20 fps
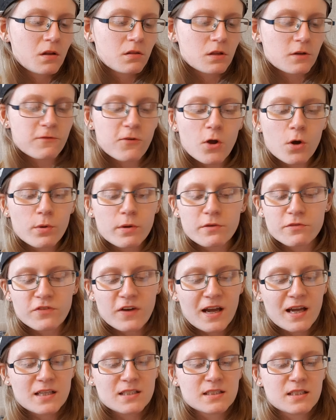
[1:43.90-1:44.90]
The following
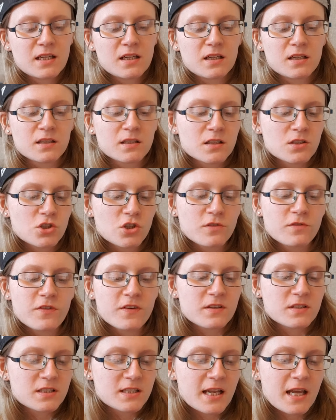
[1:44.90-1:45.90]
Thursday, she
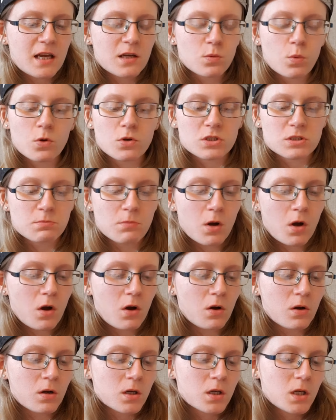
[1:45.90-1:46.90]
stayed once
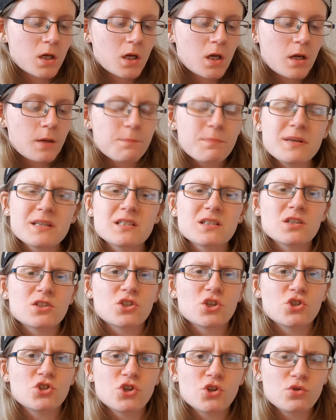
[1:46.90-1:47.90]
more. Business
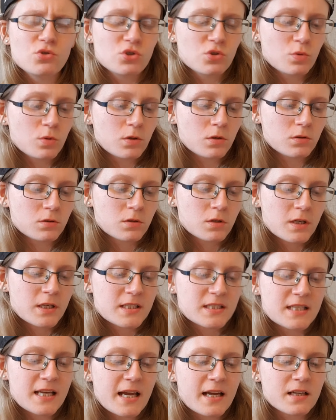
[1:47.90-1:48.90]
as usual,
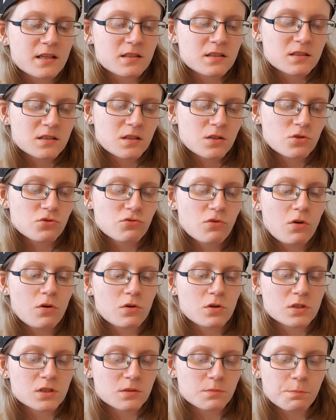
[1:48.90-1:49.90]
sex,
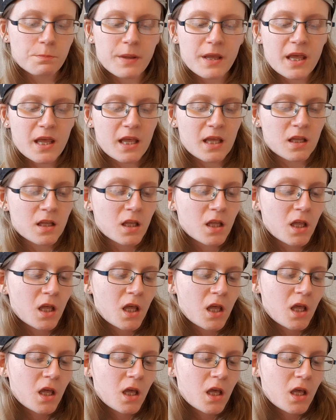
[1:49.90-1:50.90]
drugs, and beer.
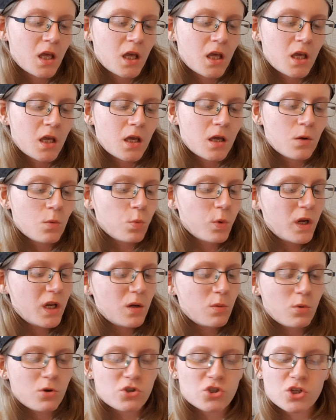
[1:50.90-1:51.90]
We
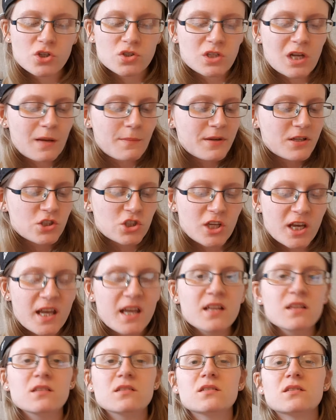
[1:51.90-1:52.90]
were just damaged
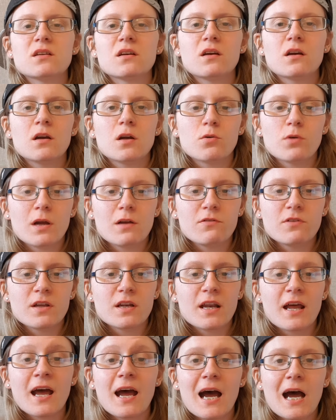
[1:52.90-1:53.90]
kids,
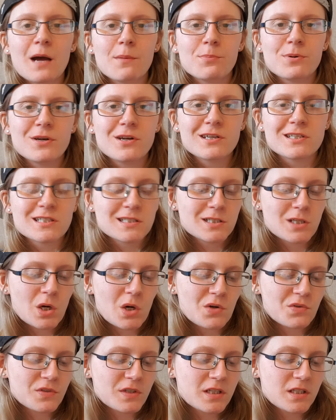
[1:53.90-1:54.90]
craving happiness
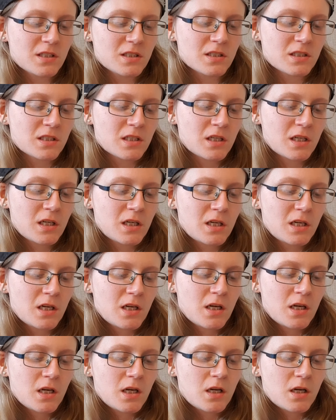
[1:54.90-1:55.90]
endorphins,
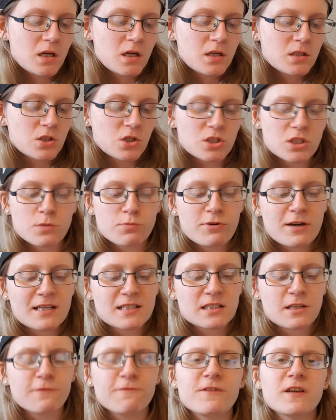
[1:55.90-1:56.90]
to
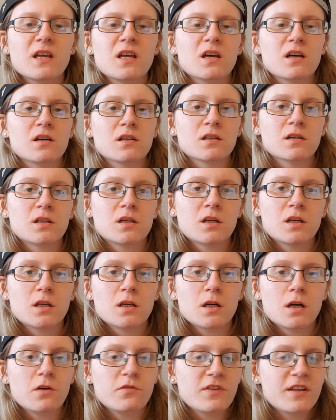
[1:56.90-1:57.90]
suppress the fear
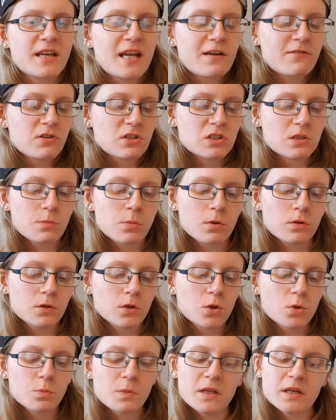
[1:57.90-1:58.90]
of the inevitable
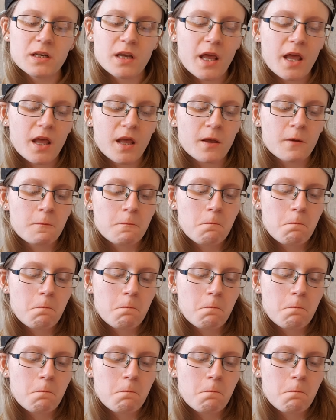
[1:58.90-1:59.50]
looming near.